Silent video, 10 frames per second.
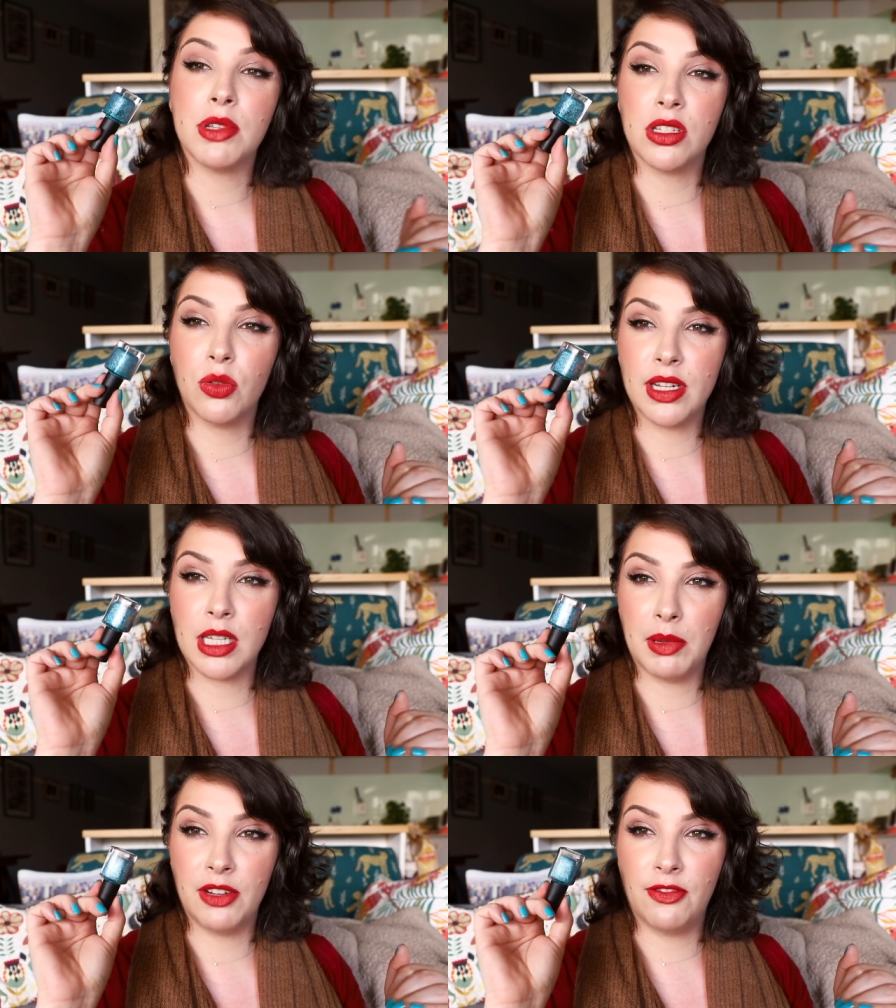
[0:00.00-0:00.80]
So there's always
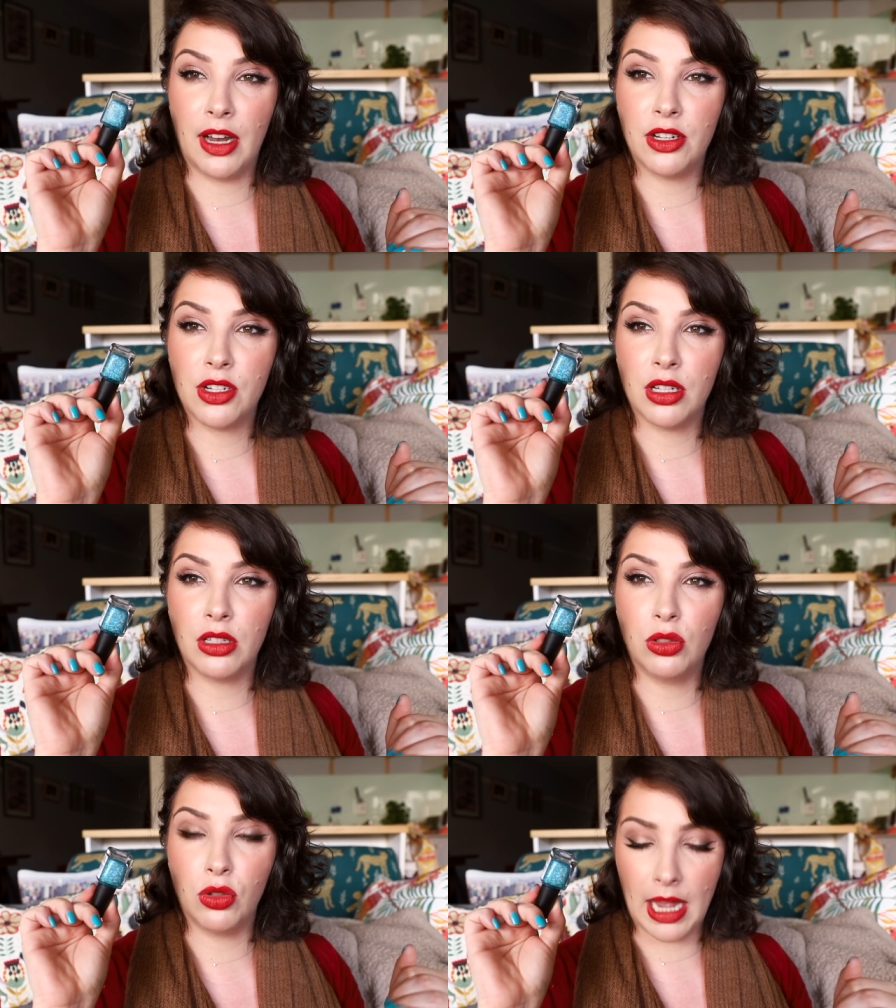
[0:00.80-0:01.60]
something fun to
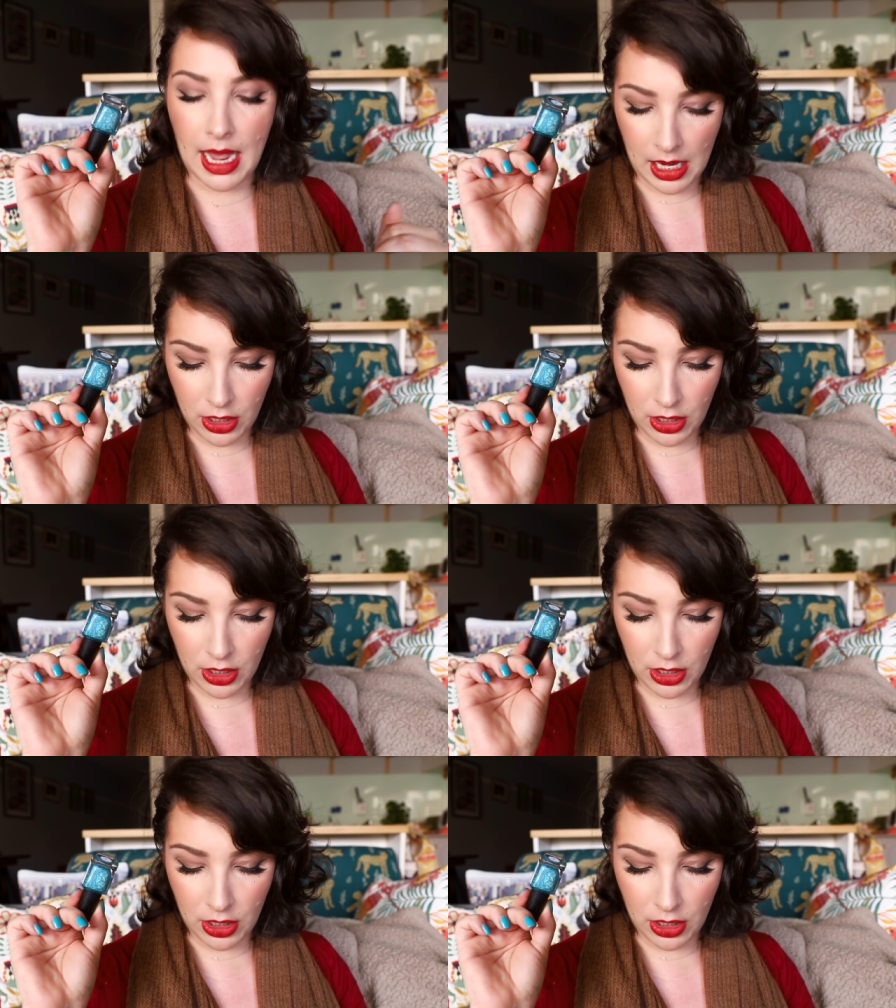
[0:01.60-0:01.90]
look at.